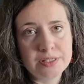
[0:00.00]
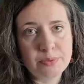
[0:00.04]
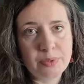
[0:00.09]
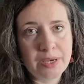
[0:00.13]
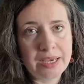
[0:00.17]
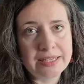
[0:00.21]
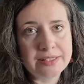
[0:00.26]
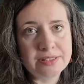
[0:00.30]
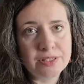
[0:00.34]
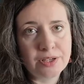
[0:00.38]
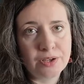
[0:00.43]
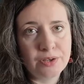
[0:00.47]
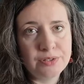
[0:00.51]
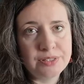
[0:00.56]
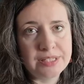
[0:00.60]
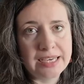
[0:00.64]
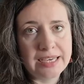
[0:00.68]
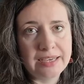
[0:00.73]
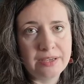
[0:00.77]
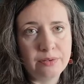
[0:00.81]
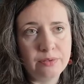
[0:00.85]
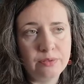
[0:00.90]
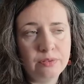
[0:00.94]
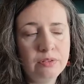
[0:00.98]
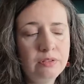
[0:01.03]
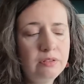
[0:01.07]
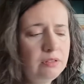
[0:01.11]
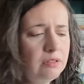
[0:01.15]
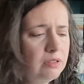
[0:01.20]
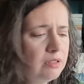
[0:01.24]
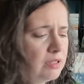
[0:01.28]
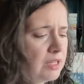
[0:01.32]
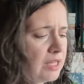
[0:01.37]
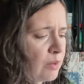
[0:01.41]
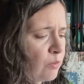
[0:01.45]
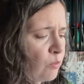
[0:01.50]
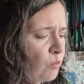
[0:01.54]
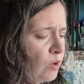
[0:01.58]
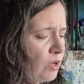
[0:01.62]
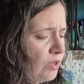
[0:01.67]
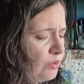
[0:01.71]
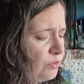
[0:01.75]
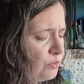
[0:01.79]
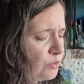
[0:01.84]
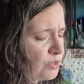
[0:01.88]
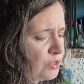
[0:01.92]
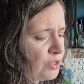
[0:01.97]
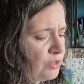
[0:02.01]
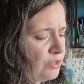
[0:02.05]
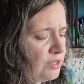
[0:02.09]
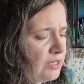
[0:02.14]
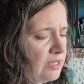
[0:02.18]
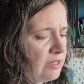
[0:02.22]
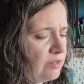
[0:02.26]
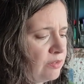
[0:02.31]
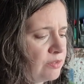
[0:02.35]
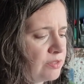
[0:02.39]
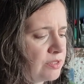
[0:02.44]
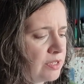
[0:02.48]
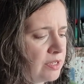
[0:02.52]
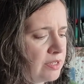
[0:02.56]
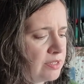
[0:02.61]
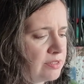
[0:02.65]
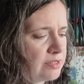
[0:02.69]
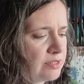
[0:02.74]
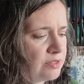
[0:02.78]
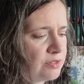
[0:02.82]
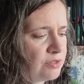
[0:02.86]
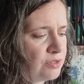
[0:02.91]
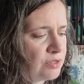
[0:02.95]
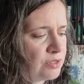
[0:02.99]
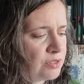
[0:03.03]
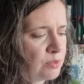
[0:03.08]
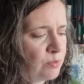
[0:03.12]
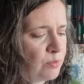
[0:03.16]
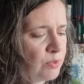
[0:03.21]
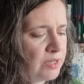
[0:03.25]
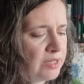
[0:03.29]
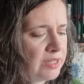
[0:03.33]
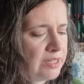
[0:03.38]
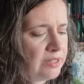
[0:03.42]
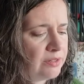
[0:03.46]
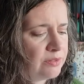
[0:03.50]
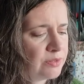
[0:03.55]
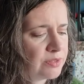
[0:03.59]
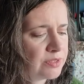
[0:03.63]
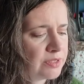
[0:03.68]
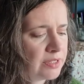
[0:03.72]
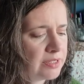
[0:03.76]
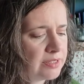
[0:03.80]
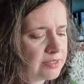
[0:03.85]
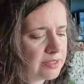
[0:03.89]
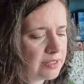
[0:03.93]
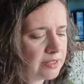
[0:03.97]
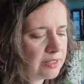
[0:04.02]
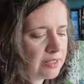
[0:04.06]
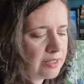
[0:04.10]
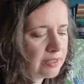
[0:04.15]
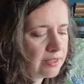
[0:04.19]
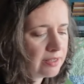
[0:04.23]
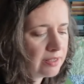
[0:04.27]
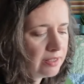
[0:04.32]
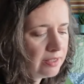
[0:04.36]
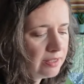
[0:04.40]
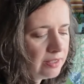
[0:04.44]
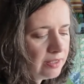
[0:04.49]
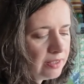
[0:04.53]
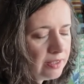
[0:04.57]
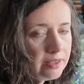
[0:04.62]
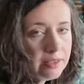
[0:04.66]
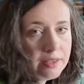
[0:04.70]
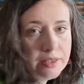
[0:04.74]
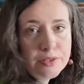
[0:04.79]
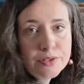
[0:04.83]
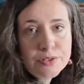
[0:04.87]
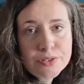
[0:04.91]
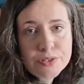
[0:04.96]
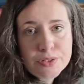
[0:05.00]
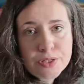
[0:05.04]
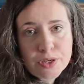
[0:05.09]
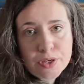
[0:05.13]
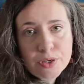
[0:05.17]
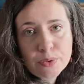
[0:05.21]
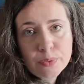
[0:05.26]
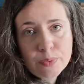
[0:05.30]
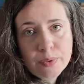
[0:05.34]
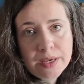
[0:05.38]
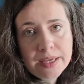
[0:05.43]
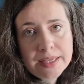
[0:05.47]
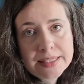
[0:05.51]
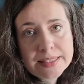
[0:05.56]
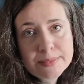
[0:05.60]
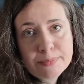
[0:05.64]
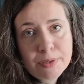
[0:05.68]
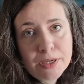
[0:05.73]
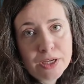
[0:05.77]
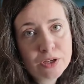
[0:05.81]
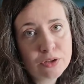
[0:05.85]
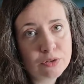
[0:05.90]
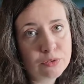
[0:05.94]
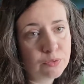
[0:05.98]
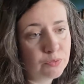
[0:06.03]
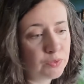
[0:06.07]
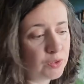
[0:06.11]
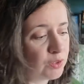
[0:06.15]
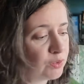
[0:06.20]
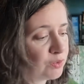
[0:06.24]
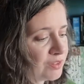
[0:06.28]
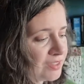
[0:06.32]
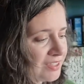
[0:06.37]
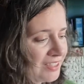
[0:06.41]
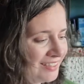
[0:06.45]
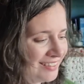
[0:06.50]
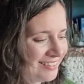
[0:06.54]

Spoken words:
so I had to go down, I think 1 or 2 needle sizes, just the 1 needle size I think. So it's my own fault.